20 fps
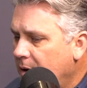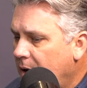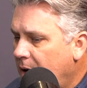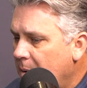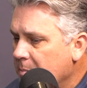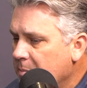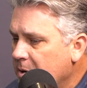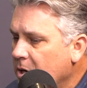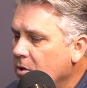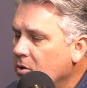
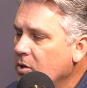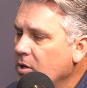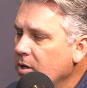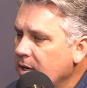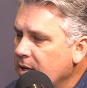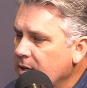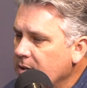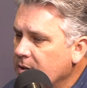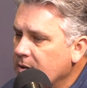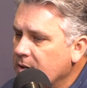I'm going to
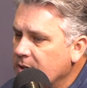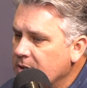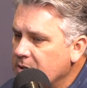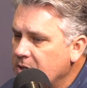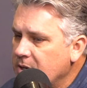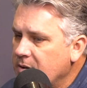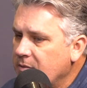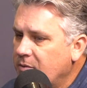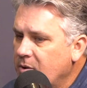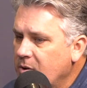look into this,
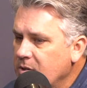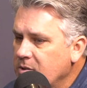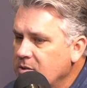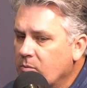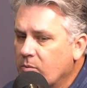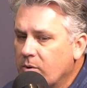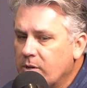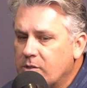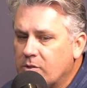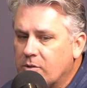and if there isn't
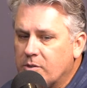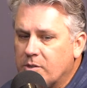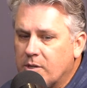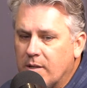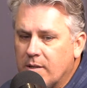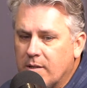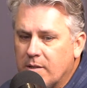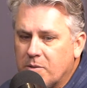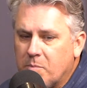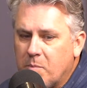research
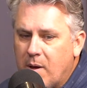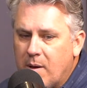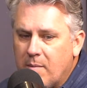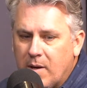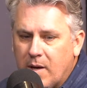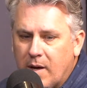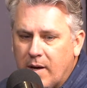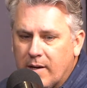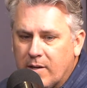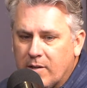on this,
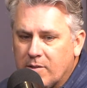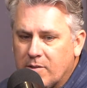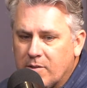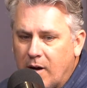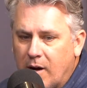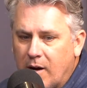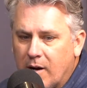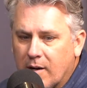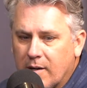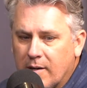maybe I could
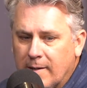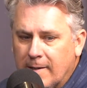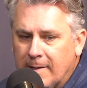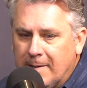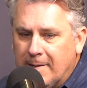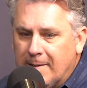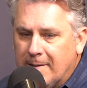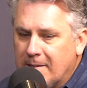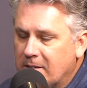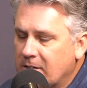talk
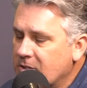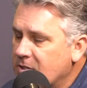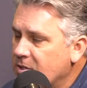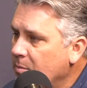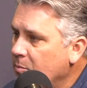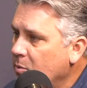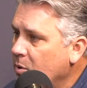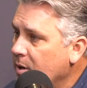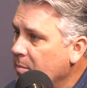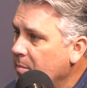to
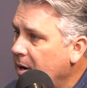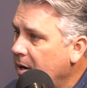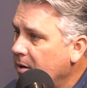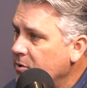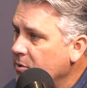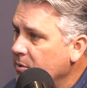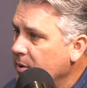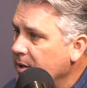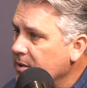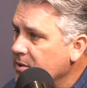someone about
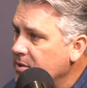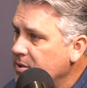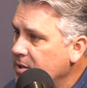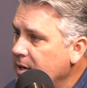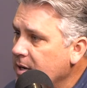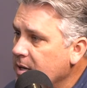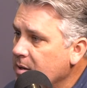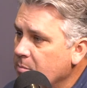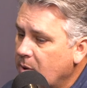doing a study.